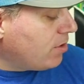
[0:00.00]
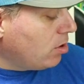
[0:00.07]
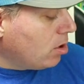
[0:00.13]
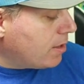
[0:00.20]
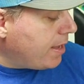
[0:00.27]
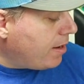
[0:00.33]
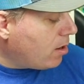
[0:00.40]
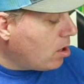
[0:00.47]
to
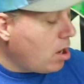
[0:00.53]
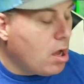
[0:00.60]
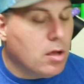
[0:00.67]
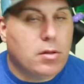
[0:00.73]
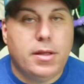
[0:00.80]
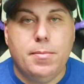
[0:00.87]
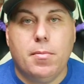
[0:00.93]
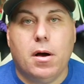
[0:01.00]
look at our
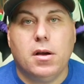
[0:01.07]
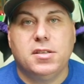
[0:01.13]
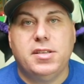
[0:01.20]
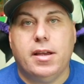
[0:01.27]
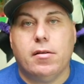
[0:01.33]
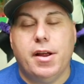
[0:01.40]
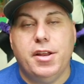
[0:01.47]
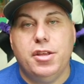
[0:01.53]
ugly mugs
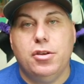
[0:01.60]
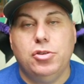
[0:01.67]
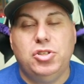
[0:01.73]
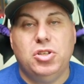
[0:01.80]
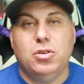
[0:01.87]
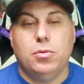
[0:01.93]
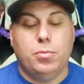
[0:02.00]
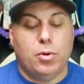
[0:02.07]
here on
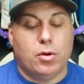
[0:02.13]
YouTube,